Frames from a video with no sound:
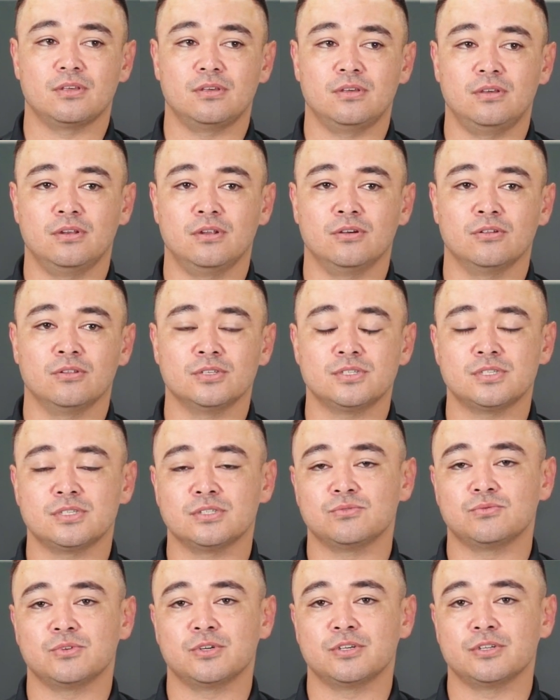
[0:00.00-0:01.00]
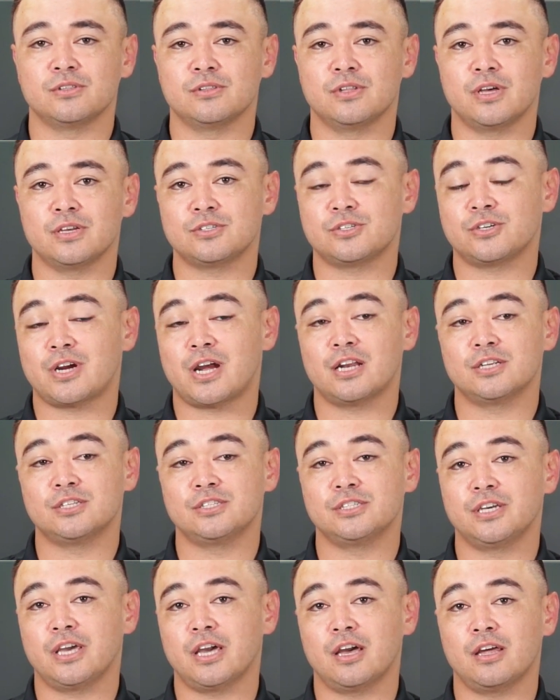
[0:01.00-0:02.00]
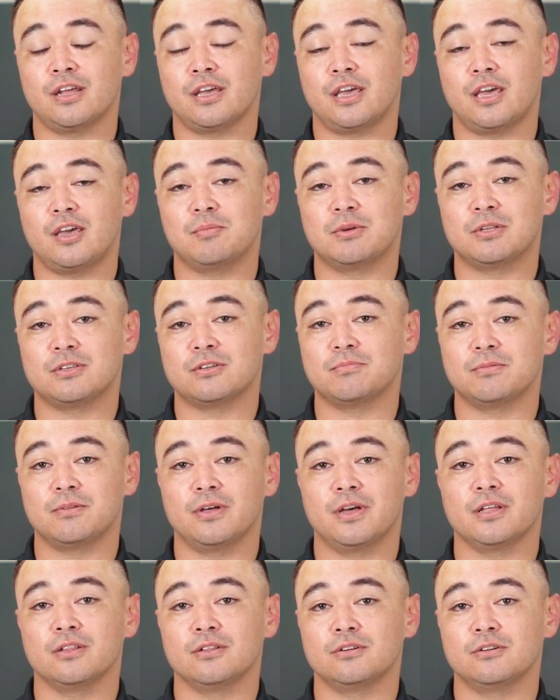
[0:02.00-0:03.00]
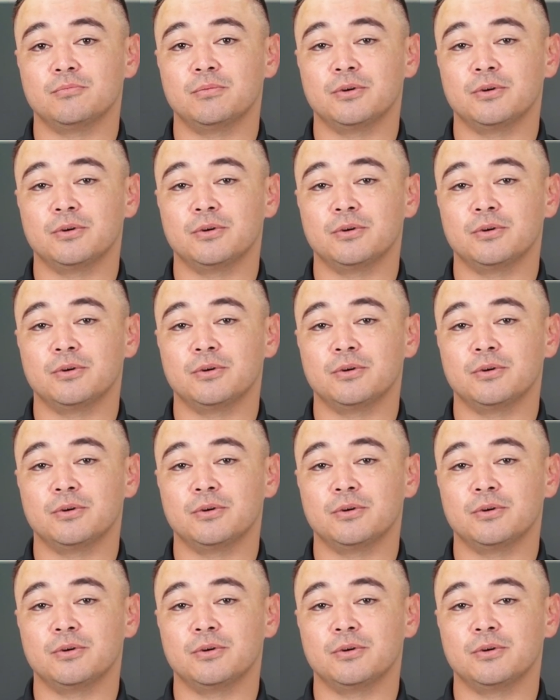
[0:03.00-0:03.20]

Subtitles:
this is where that strategy kind of came into play a little